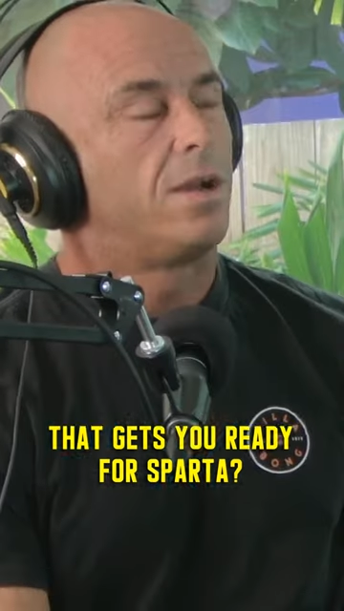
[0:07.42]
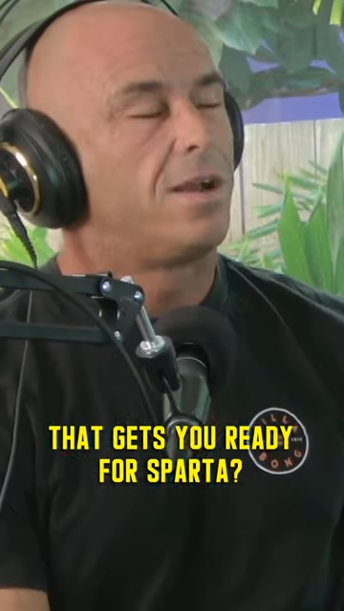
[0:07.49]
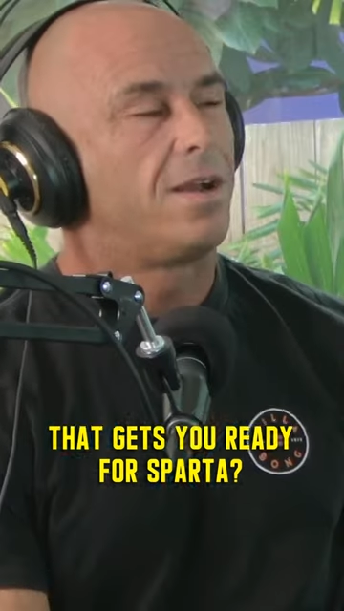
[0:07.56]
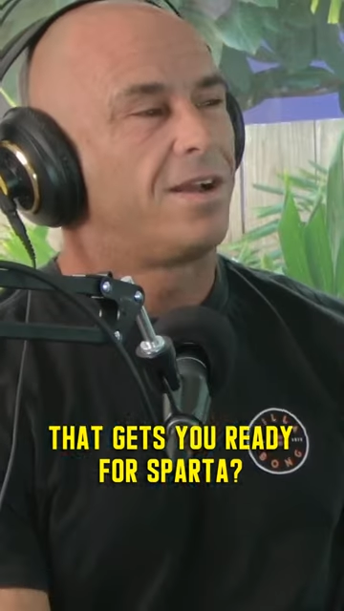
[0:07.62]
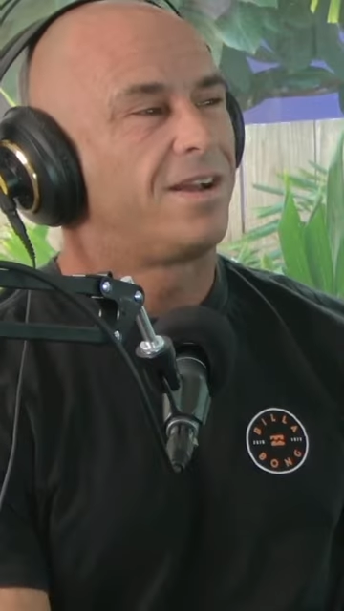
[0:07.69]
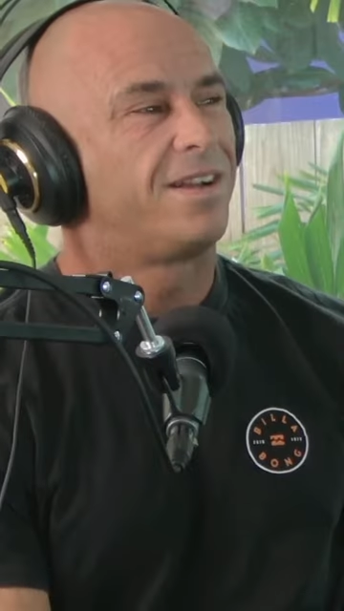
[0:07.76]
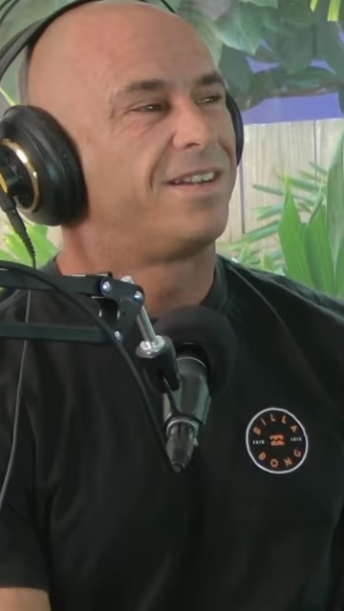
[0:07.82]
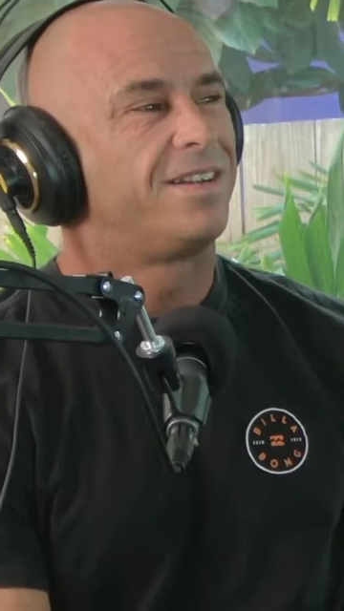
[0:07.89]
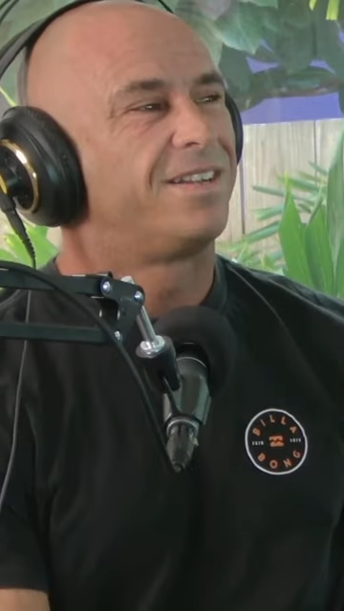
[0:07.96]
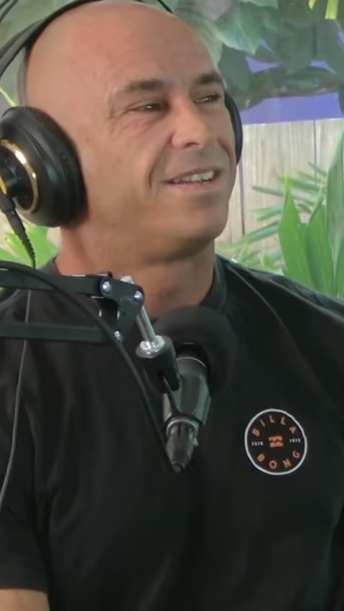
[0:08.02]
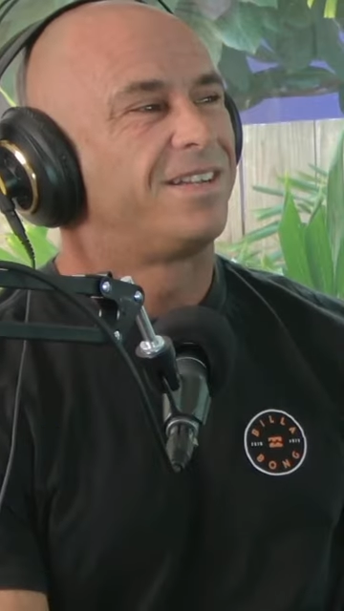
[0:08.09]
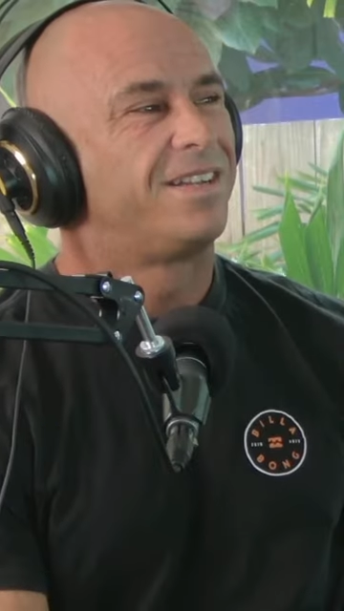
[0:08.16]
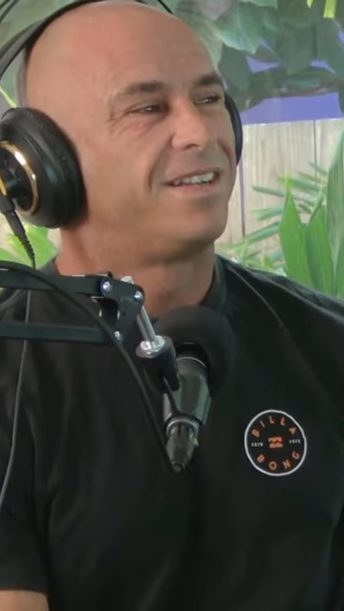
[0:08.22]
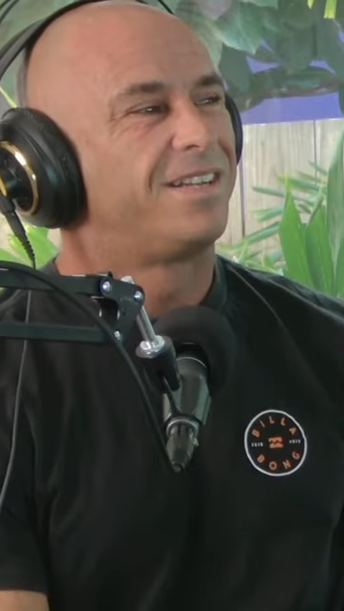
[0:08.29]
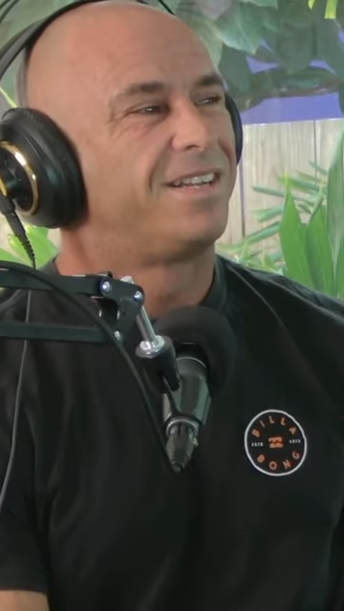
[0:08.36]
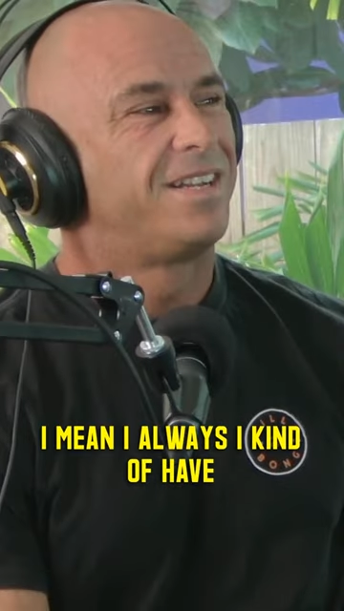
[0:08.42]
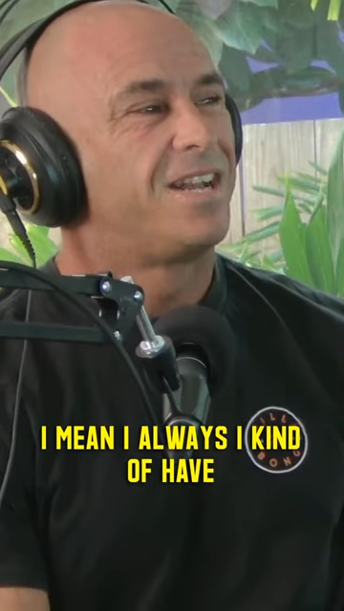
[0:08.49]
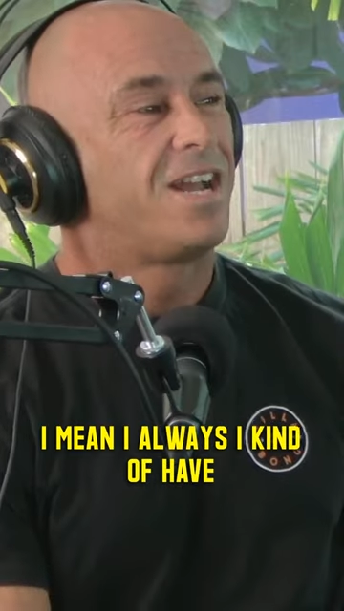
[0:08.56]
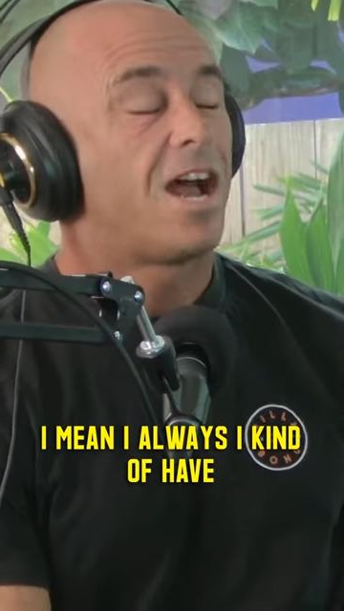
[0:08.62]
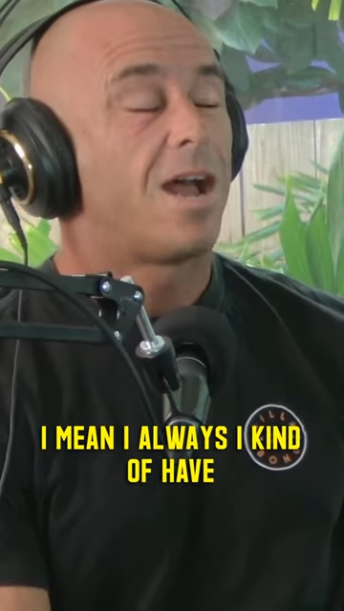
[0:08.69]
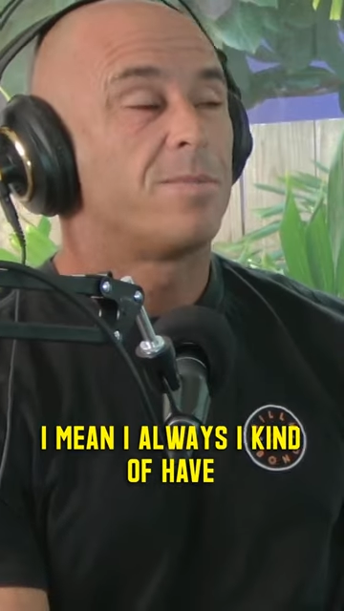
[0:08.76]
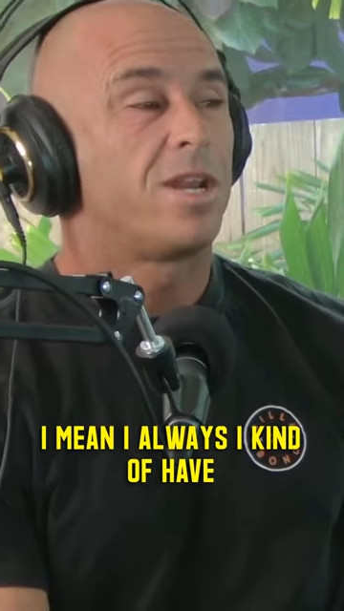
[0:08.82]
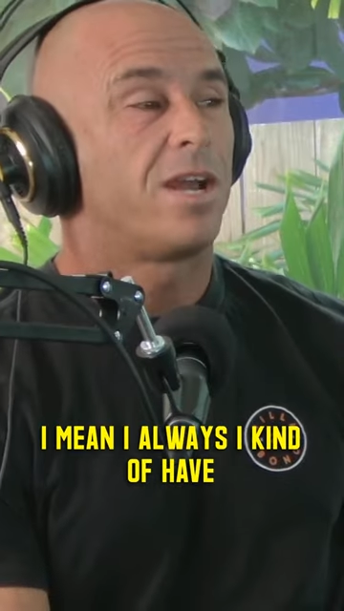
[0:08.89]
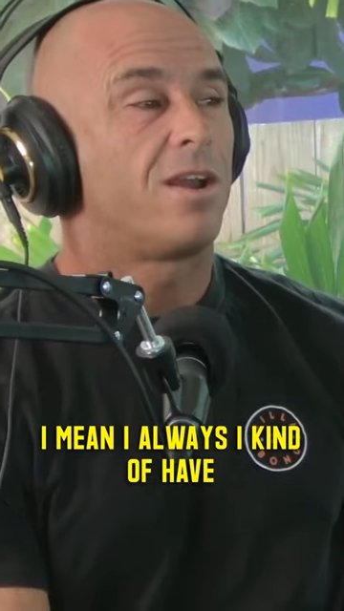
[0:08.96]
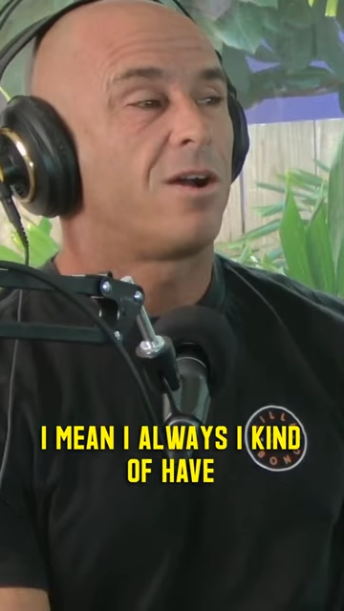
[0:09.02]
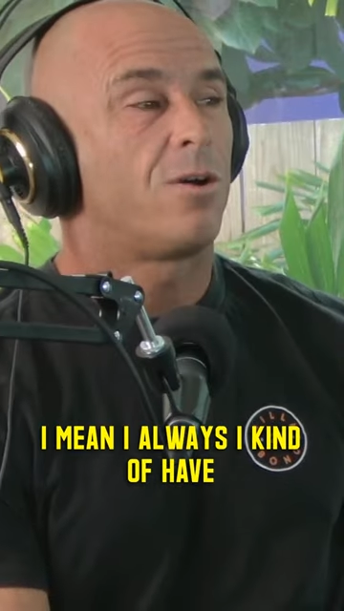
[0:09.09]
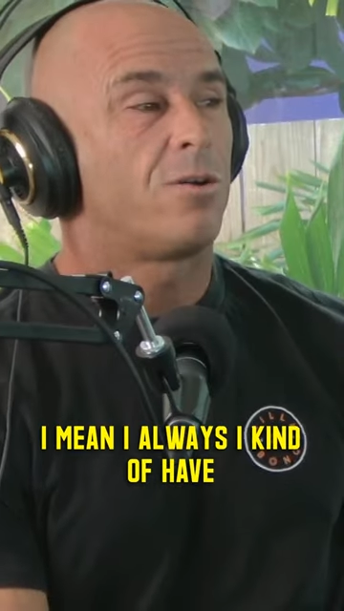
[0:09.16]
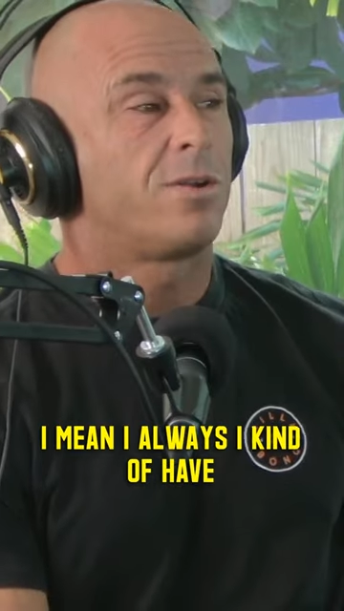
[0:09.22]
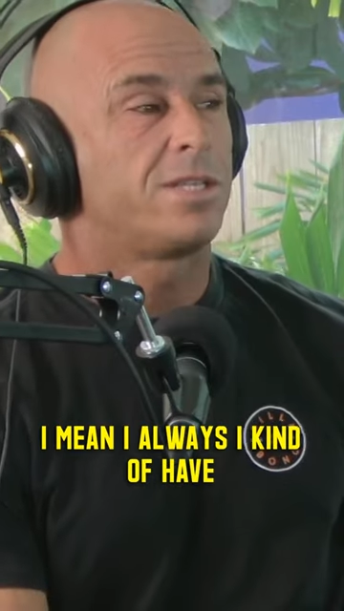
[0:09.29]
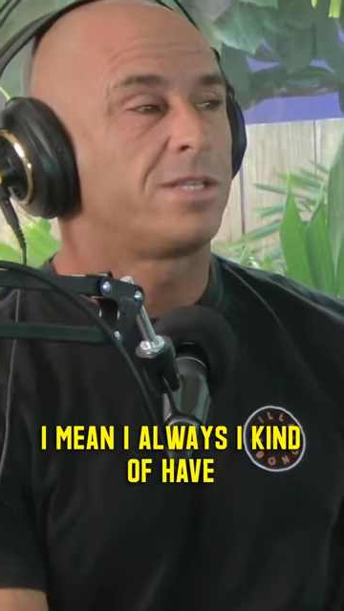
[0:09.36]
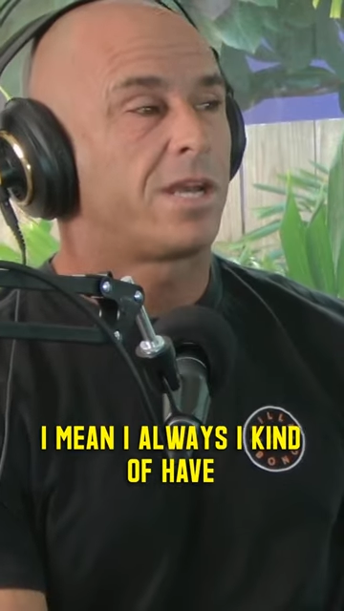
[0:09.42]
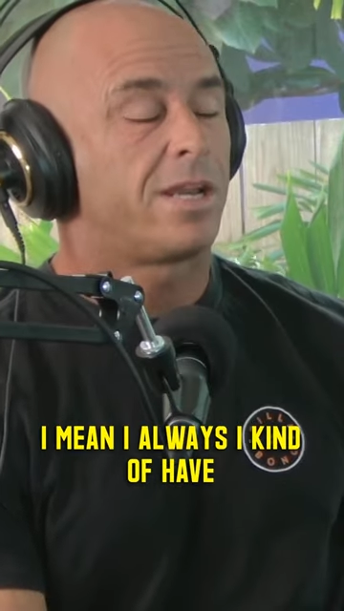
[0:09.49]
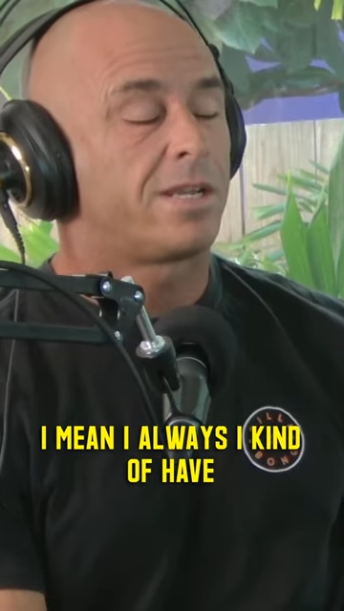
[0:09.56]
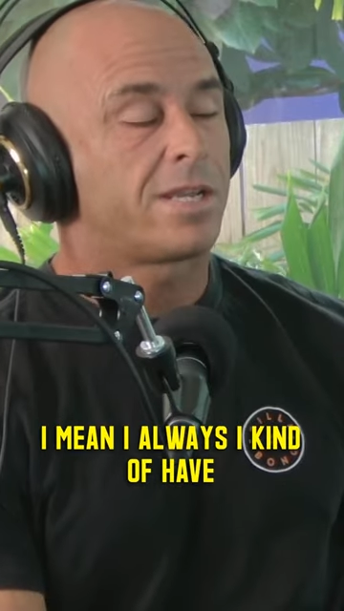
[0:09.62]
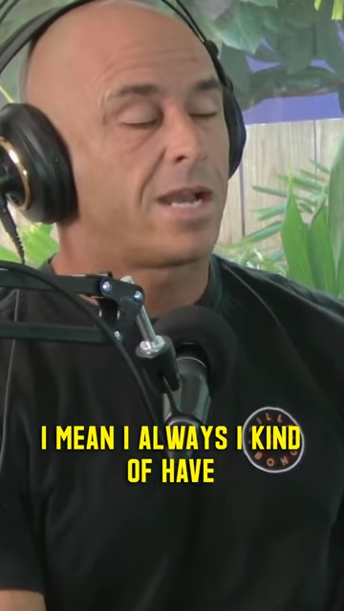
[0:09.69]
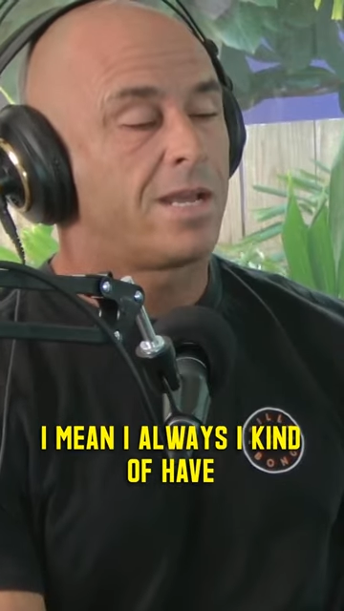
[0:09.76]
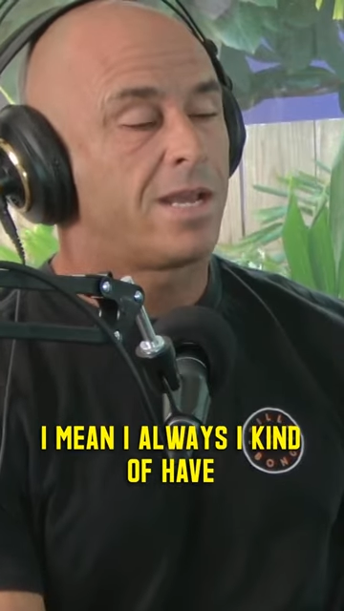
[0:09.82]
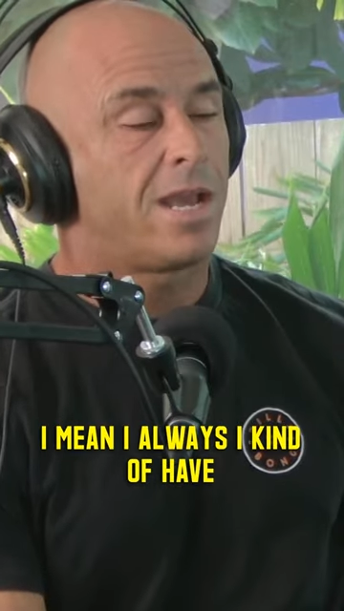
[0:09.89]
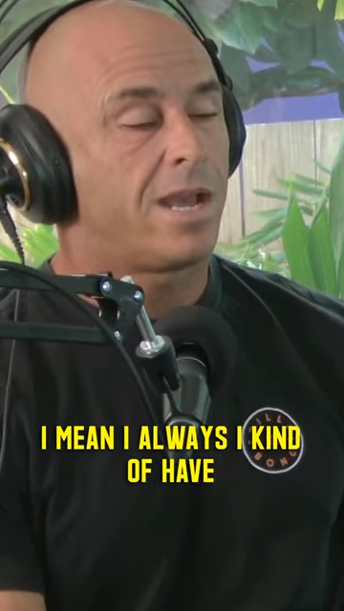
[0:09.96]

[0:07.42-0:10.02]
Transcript: I mean, I always I kind of